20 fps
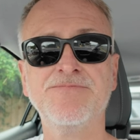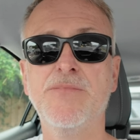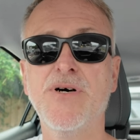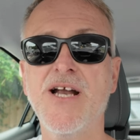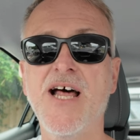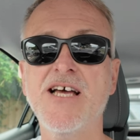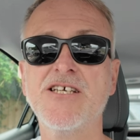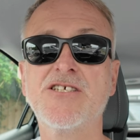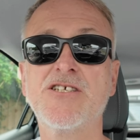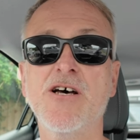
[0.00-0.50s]

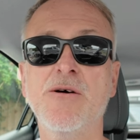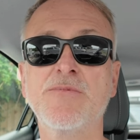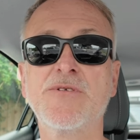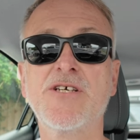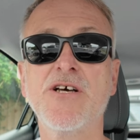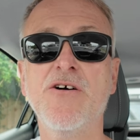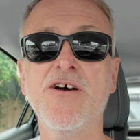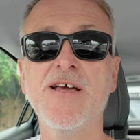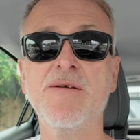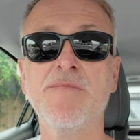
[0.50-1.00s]
But I stopped
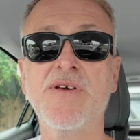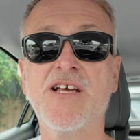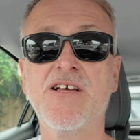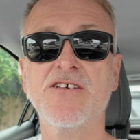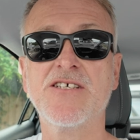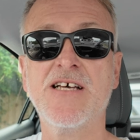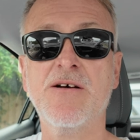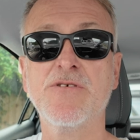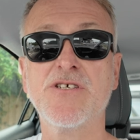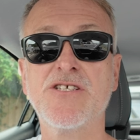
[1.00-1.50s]
going
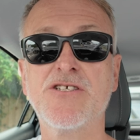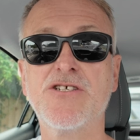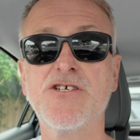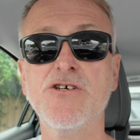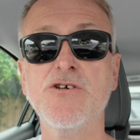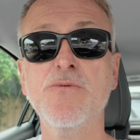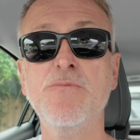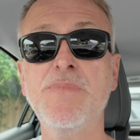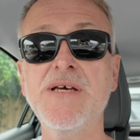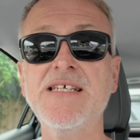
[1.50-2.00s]
because I was
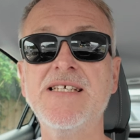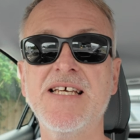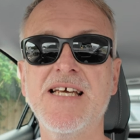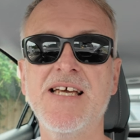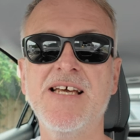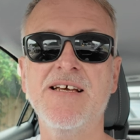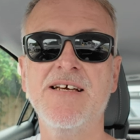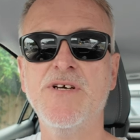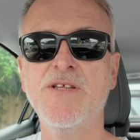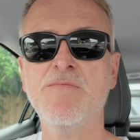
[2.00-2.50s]
too
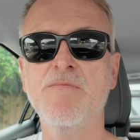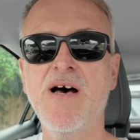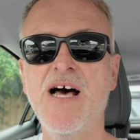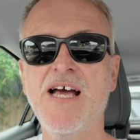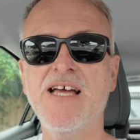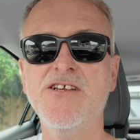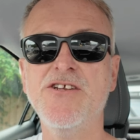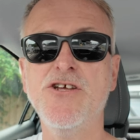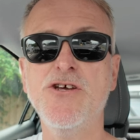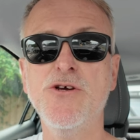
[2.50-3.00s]
busy with
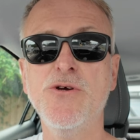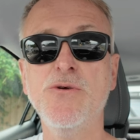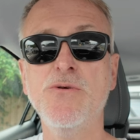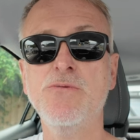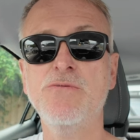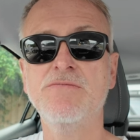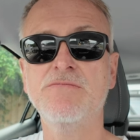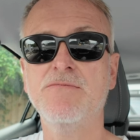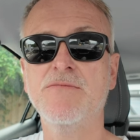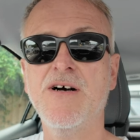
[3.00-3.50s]
my new,